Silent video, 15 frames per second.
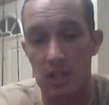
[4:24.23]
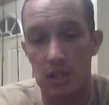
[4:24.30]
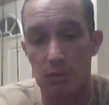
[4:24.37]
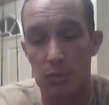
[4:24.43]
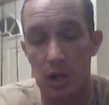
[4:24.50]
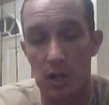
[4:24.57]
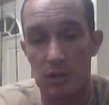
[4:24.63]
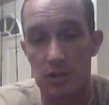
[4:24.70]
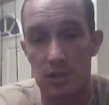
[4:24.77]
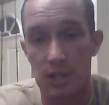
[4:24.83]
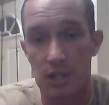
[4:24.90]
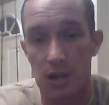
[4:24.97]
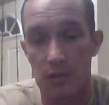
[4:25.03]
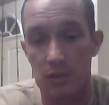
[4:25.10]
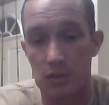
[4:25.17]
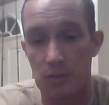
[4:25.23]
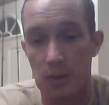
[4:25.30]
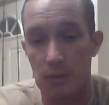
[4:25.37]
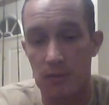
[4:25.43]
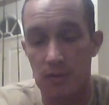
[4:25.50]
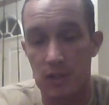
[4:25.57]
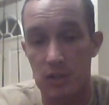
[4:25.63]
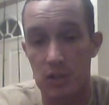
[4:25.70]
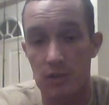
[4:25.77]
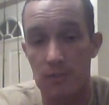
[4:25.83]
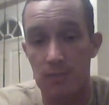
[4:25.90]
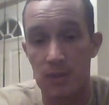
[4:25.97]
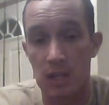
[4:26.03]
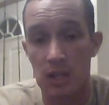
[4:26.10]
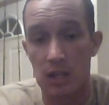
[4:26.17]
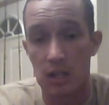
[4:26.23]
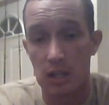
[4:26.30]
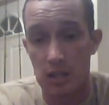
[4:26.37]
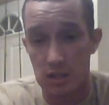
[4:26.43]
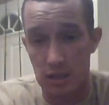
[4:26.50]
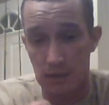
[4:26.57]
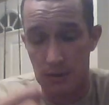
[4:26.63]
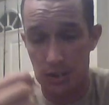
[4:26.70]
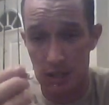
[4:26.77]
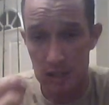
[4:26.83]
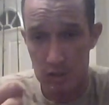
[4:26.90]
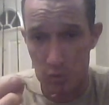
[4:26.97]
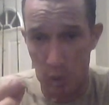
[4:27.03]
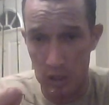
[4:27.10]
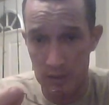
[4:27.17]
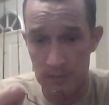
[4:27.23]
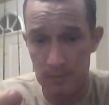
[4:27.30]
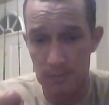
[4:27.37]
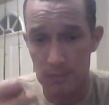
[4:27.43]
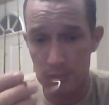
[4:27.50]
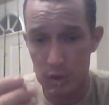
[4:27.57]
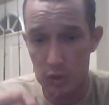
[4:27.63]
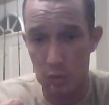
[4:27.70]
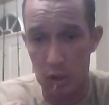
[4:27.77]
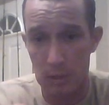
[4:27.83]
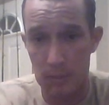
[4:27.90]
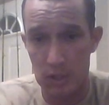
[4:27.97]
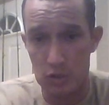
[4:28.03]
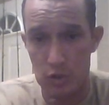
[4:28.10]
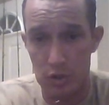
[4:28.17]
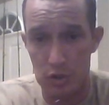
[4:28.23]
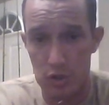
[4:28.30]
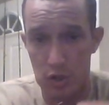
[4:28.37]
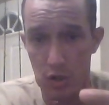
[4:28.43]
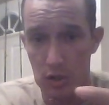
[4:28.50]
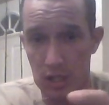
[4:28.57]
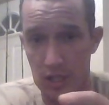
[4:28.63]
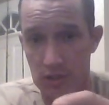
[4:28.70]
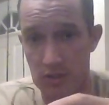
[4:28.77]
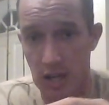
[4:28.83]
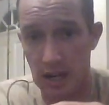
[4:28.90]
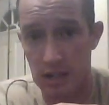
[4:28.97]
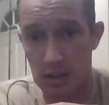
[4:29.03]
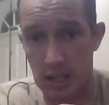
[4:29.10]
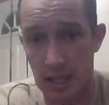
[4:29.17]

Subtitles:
any brush or any coverage you may be fishing. Except for this one, you want to make sure that you go the entire